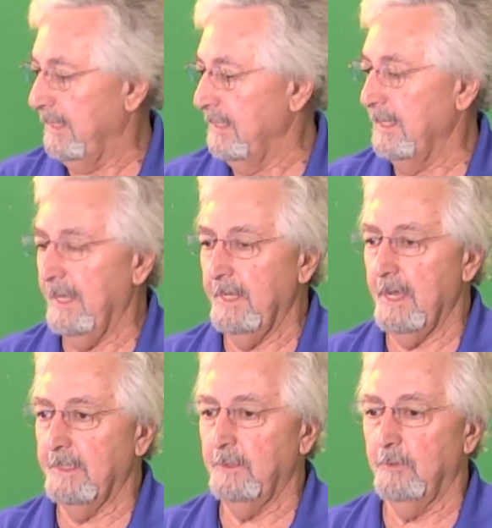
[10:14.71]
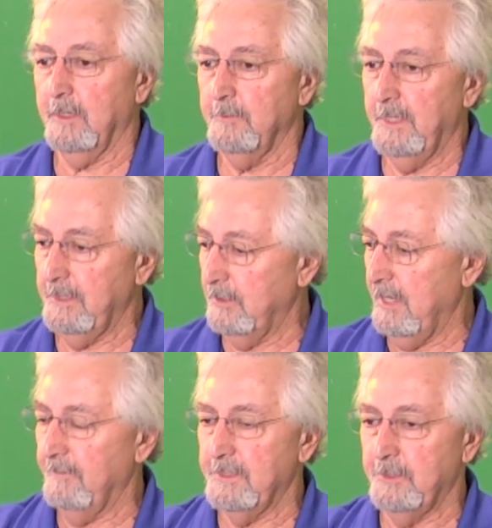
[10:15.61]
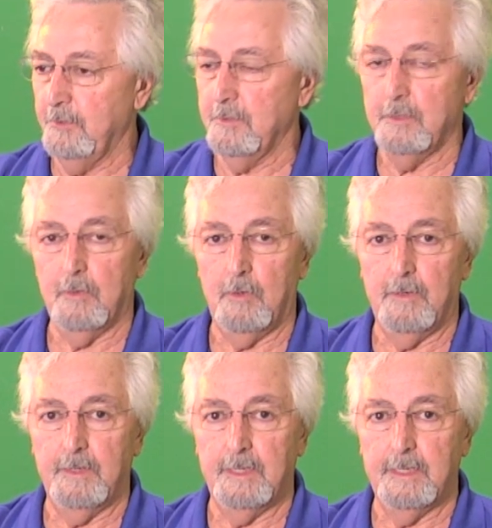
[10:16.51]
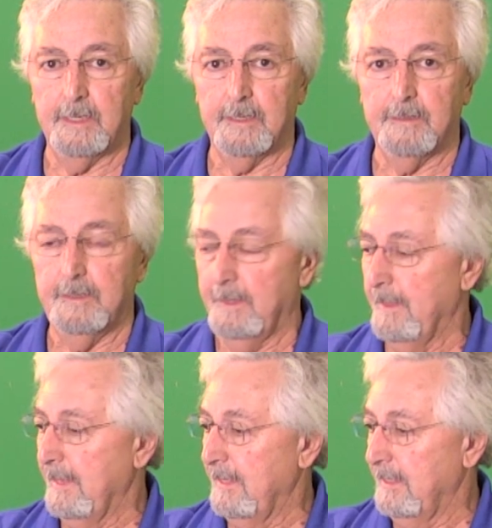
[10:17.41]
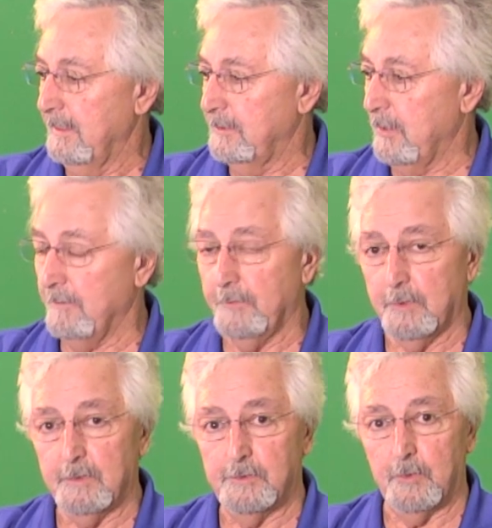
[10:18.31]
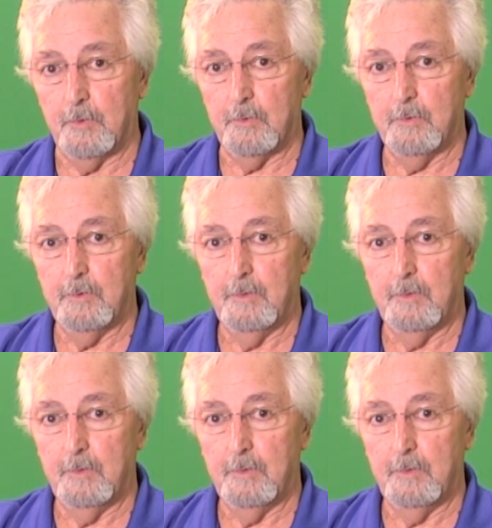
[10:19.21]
And I do recommend that you're going to have a student on the software control.